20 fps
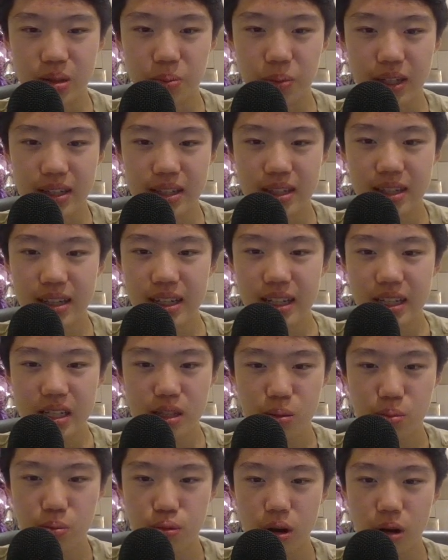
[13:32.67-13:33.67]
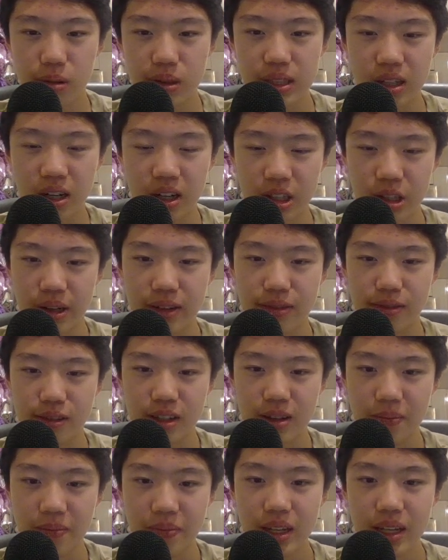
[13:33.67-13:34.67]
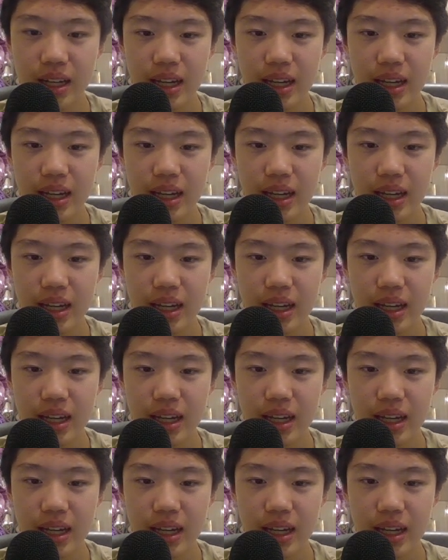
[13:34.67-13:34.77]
but it's probably not great for him.